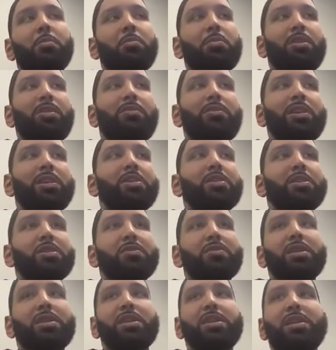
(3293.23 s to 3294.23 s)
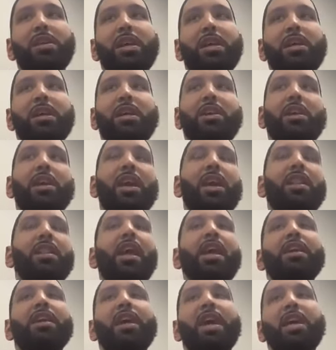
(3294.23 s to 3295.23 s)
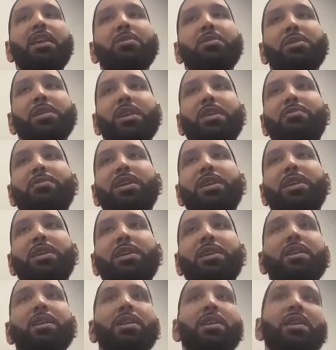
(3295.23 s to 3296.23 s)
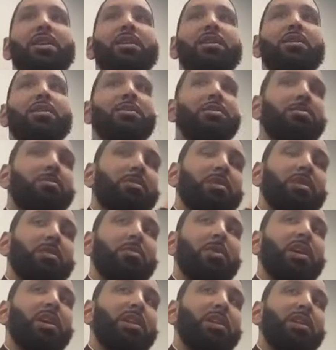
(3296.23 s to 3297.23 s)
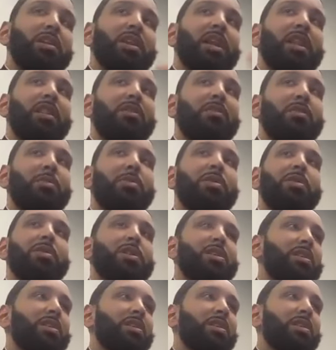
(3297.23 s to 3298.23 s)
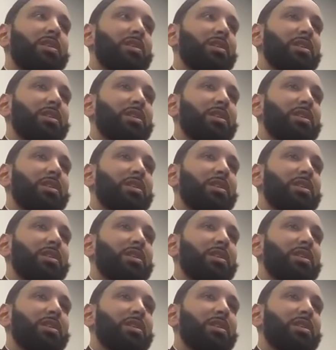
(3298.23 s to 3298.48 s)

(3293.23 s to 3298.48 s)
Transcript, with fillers: But vigils for the like, can, can I light candles every year to mark the death of a person?